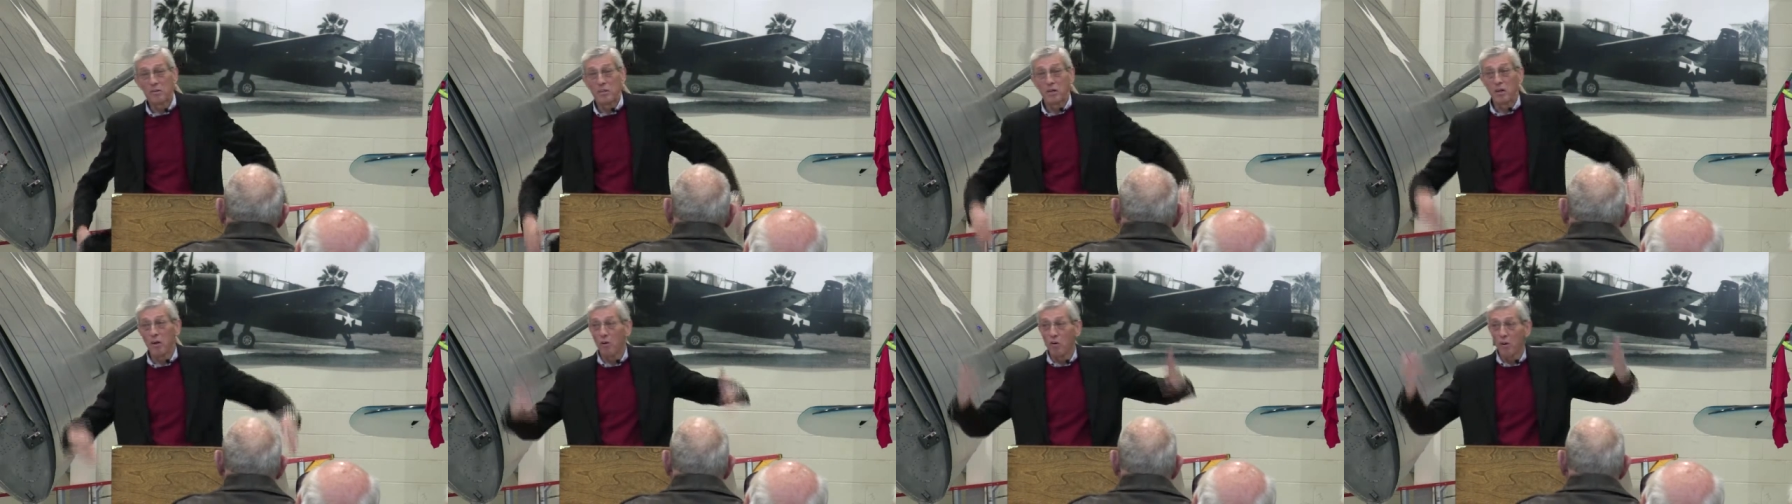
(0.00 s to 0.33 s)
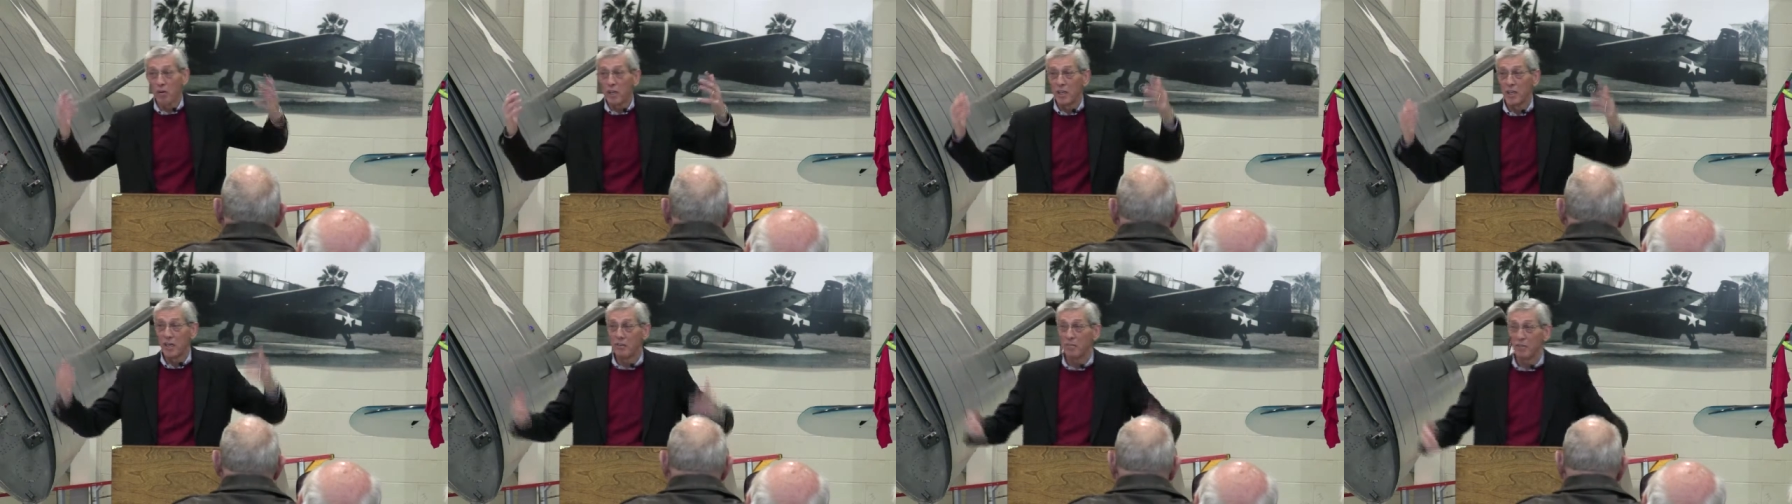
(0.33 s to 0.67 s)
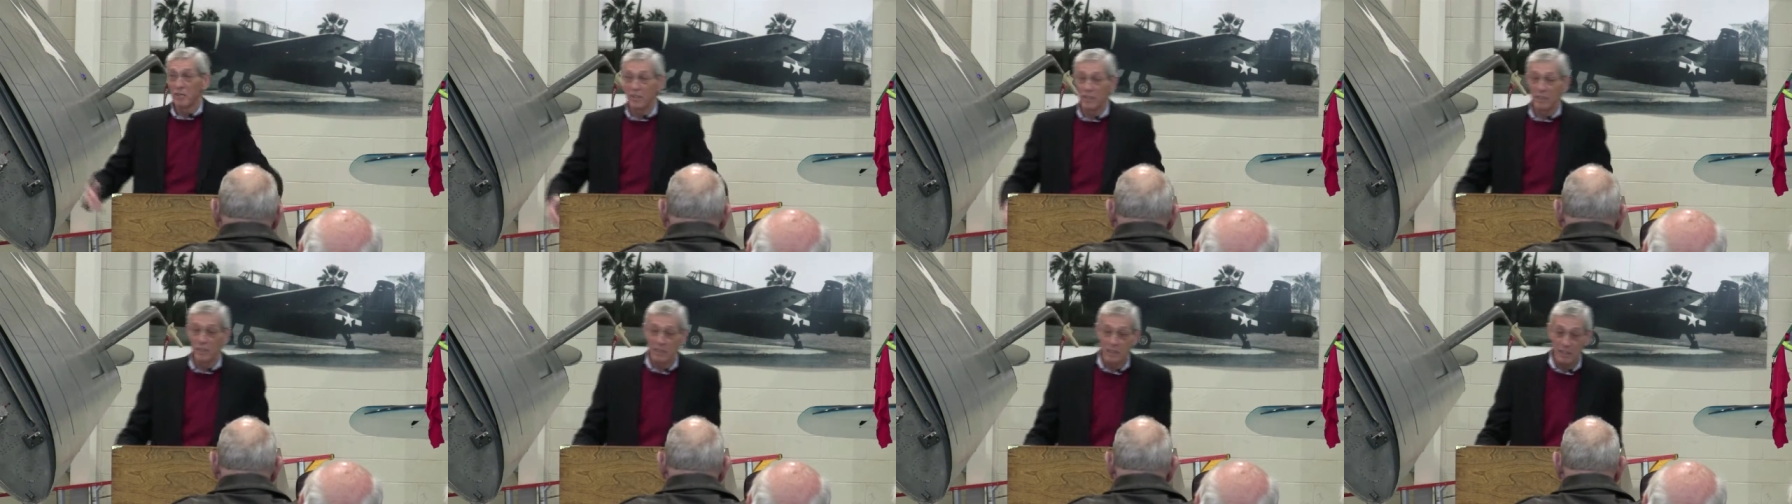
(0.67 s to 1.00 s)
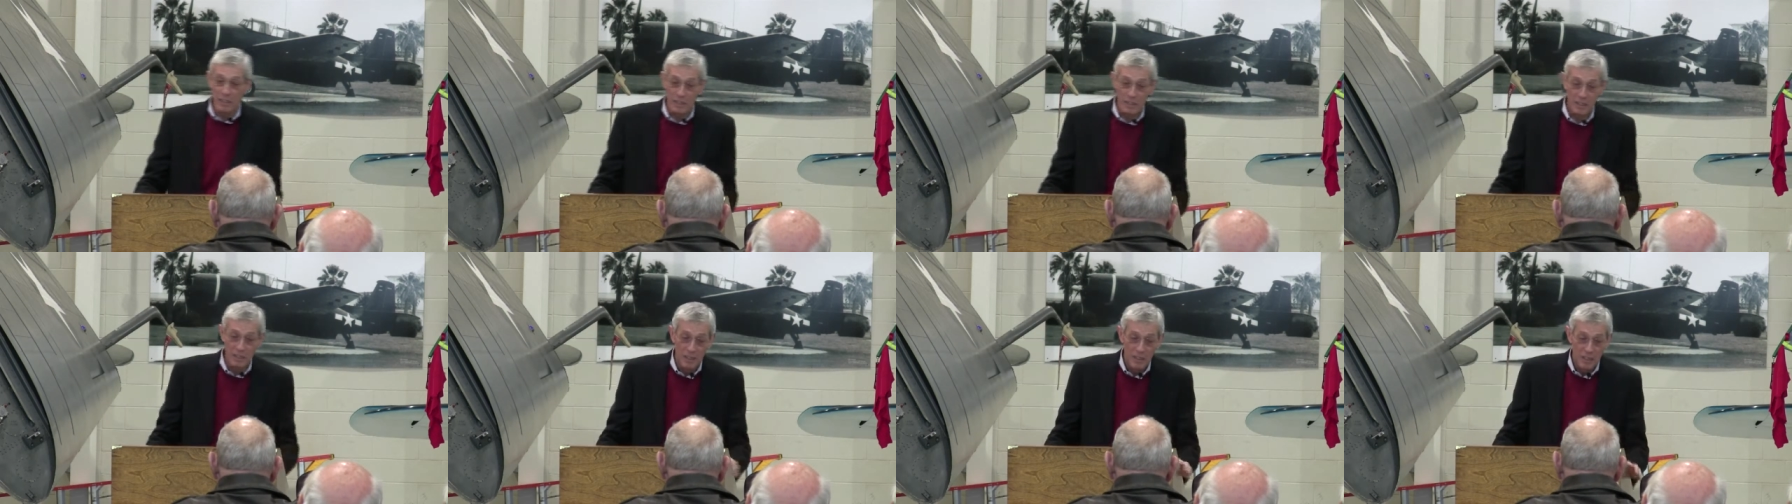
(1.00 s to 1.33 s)
all the glory and
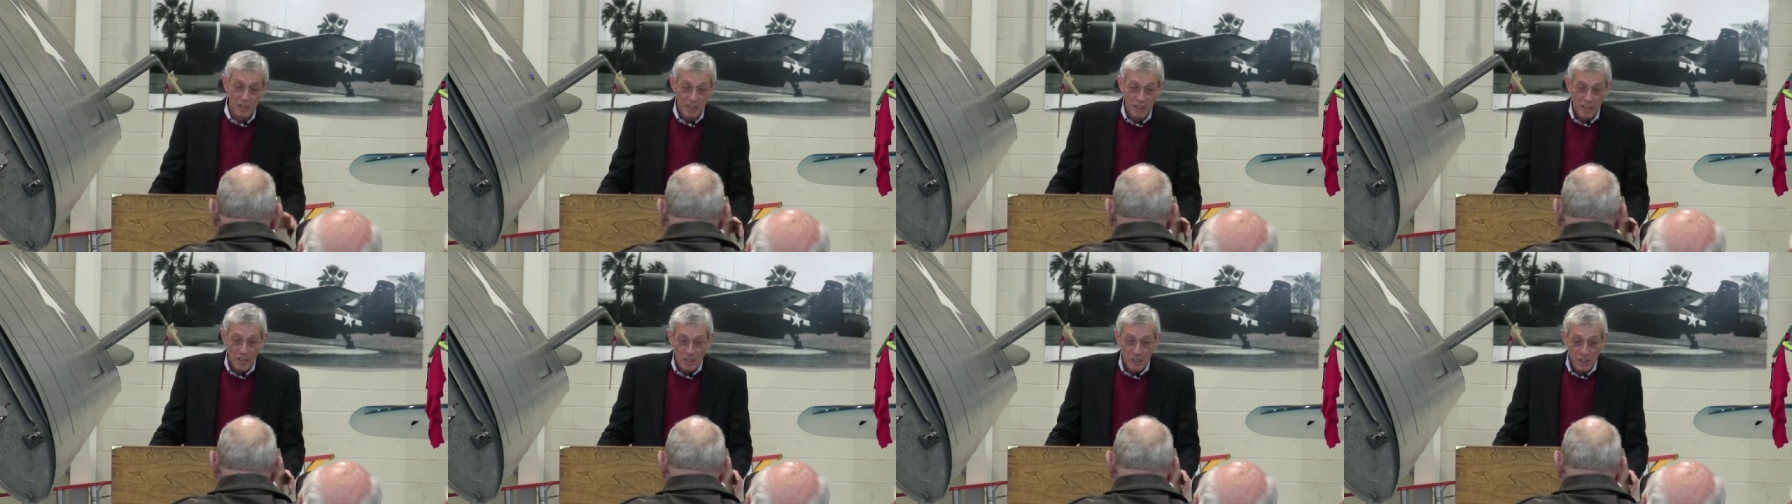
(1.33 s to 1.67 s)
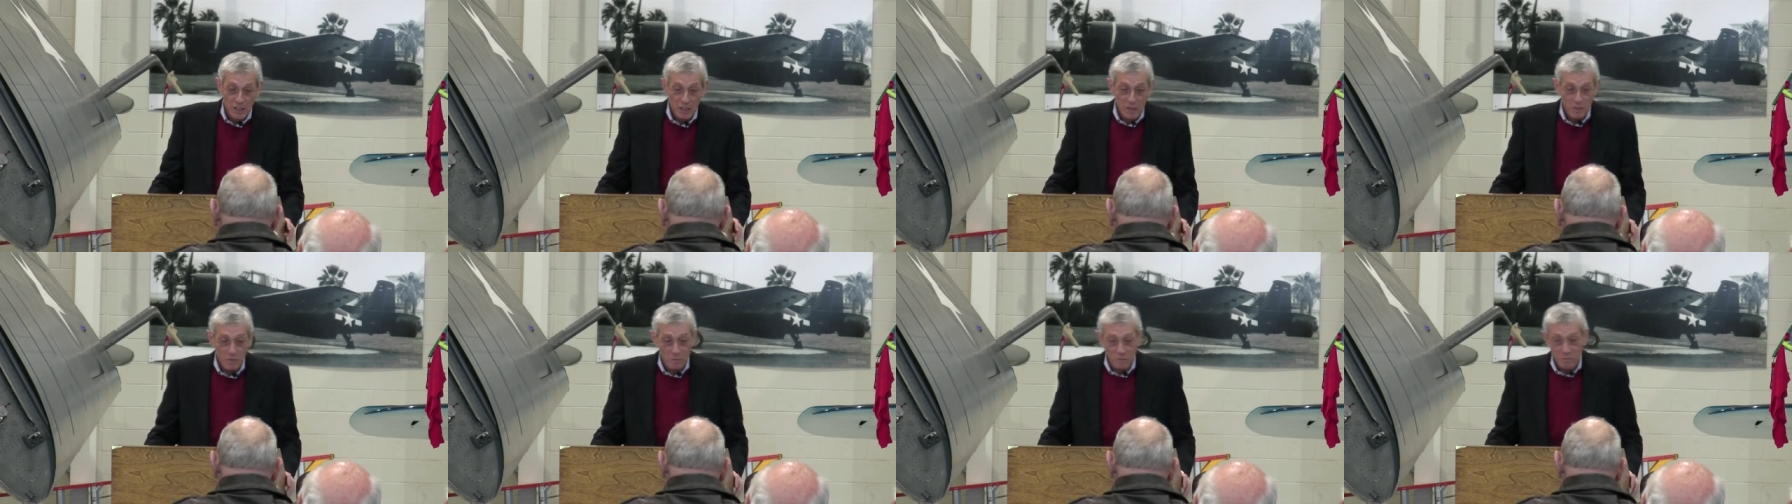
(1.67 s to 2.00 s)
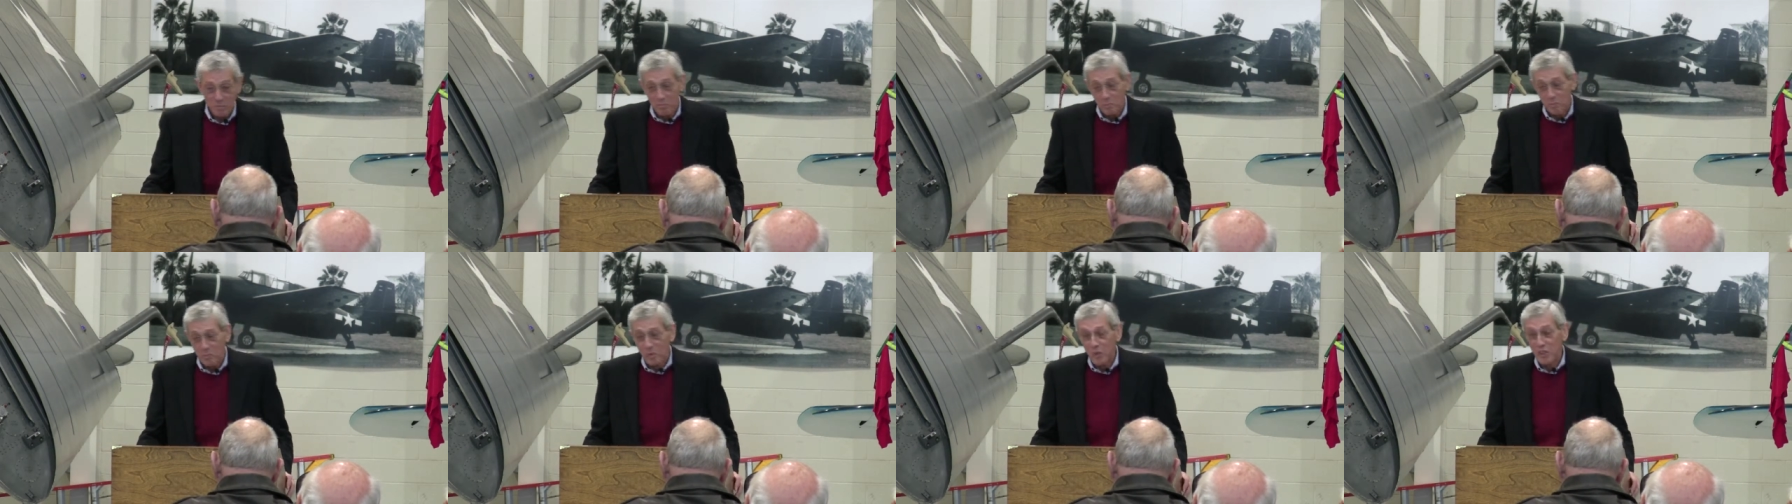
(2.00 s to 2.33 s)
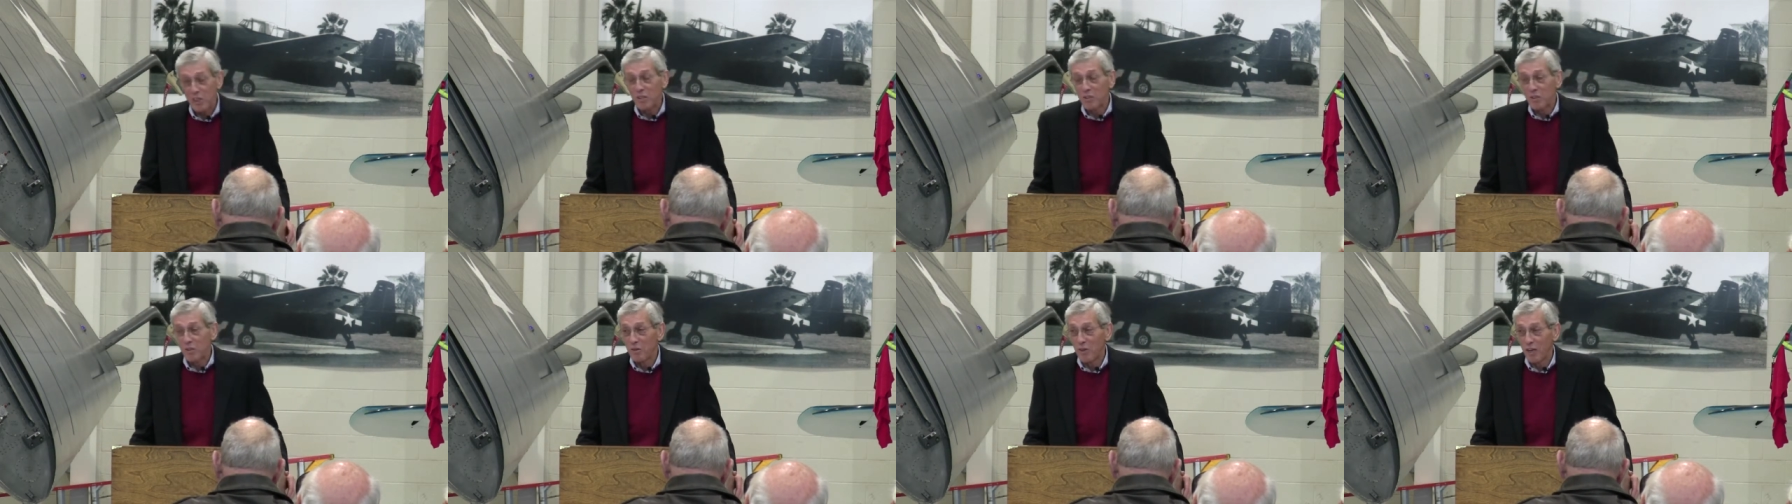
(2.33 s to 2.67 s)
everything, and, you know,
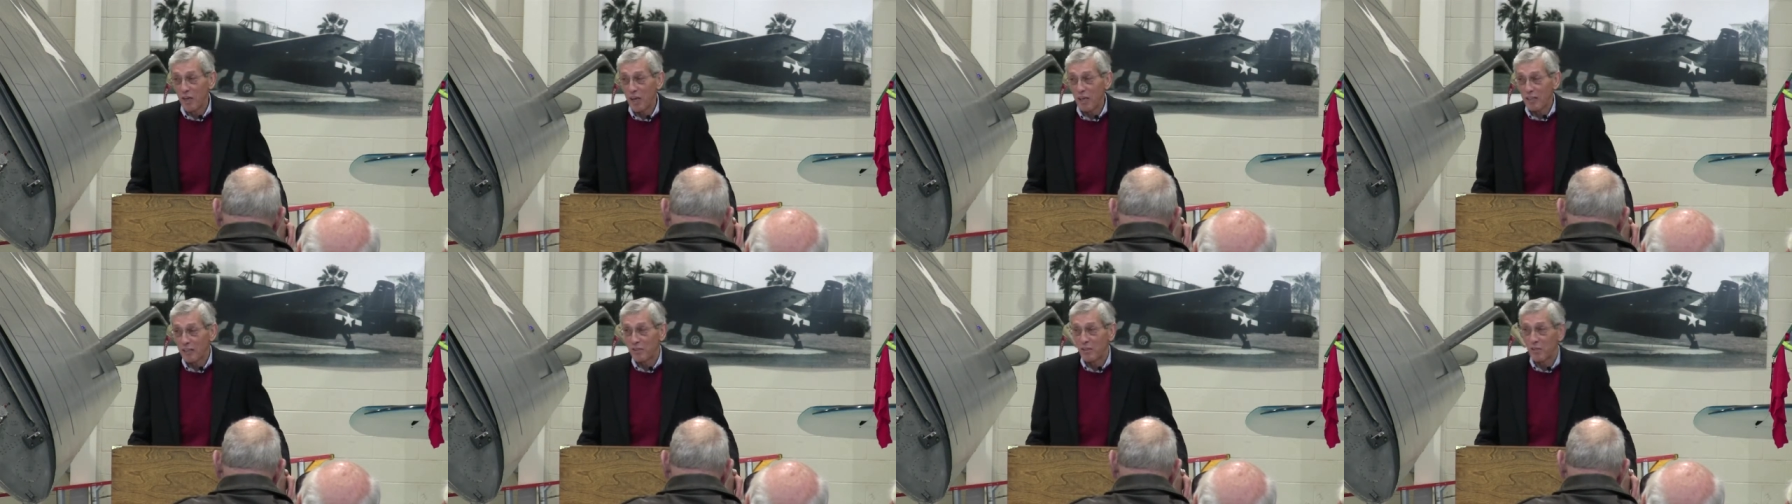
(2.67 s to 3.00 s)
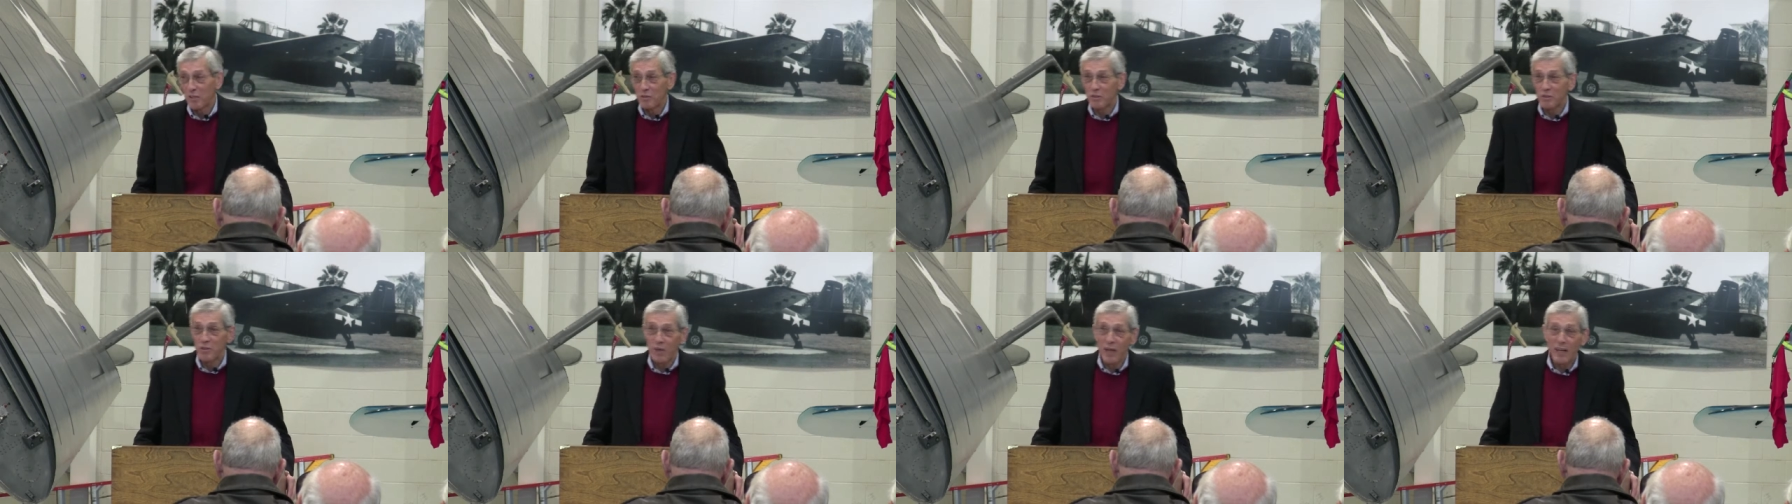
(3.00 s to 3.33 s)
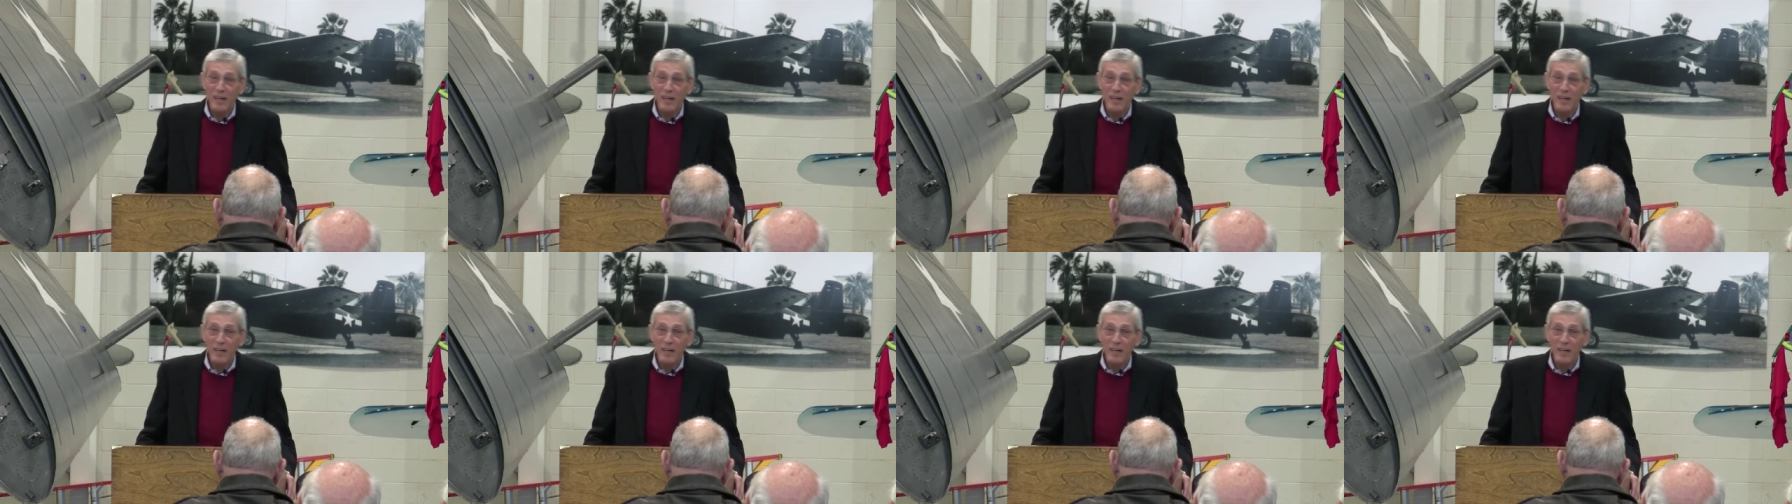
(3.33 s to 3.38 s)
we can do a lot too.